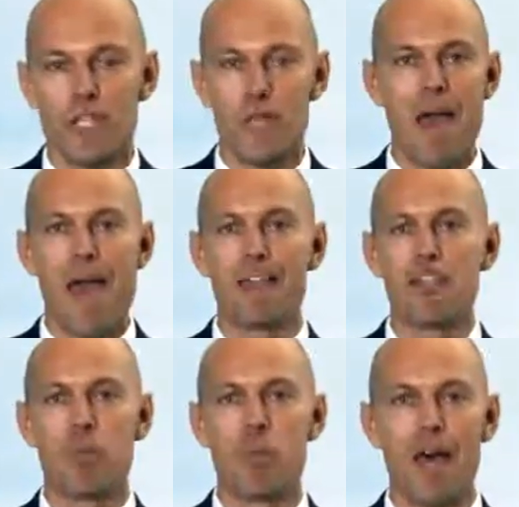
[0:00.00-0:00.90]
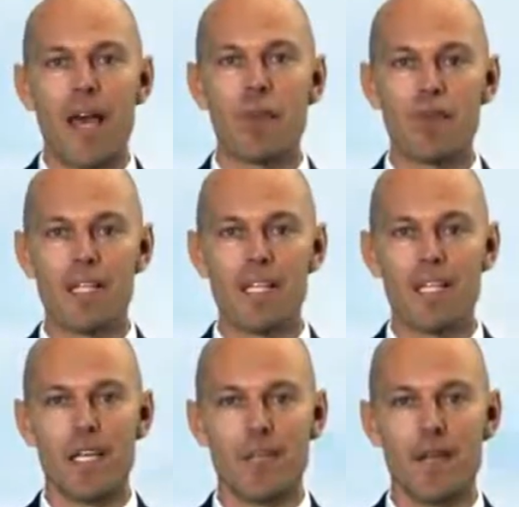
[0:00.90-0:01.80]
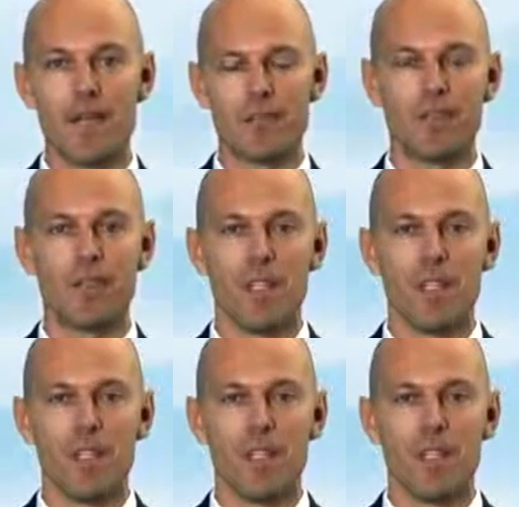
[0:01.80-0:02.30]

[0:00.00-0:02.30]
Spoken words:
Demand and supply will dictate that.